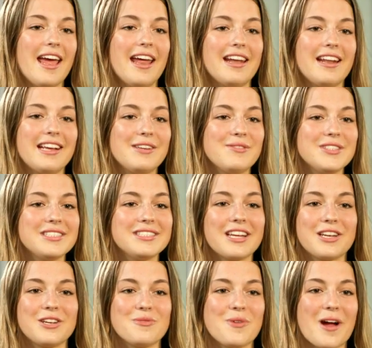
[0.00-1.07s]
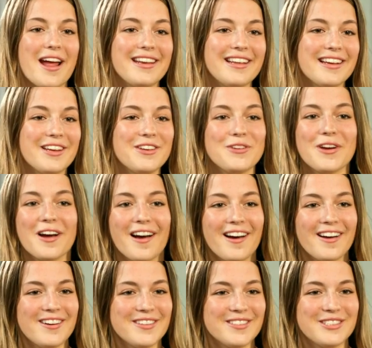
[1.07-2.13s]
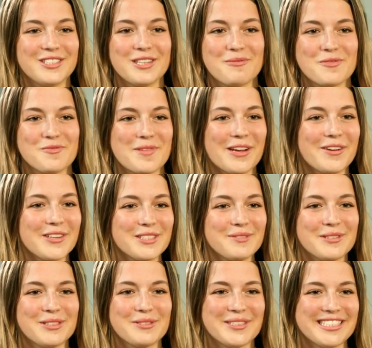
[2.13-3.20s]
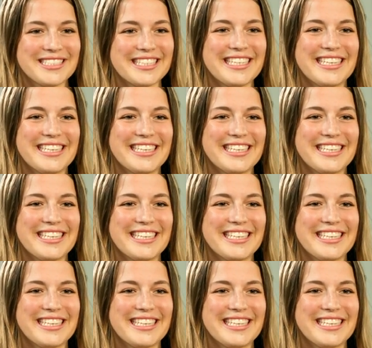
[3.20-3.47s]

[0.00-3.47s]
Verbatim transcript: And I even started writing a new heart on the top of my Christmas wish